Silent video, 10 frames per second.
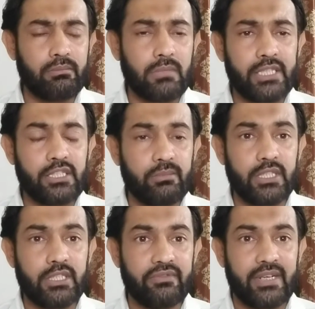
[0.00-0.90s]
must
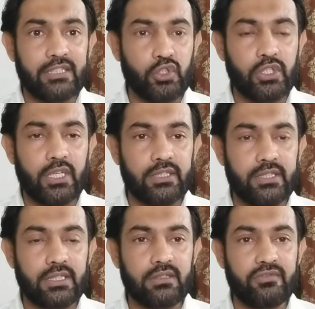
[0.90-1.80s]
be
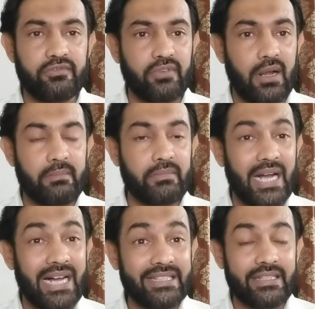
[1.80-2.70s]
differentiated from
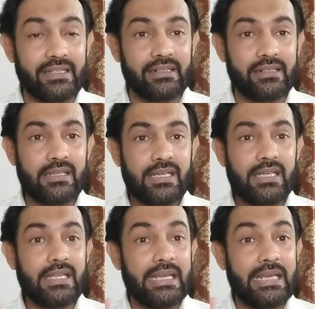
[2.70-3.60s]
other
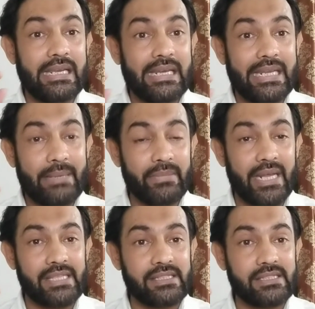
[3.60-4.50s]

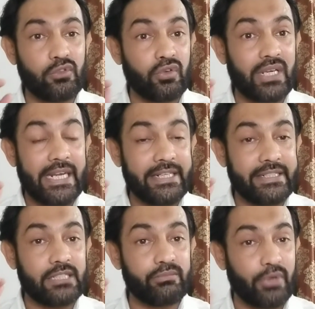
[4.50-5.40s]
lameness
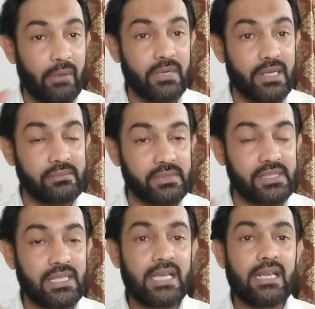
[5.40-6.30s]
related
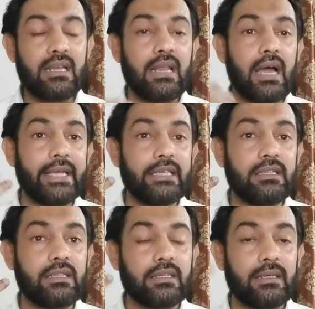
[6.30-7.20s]
problems like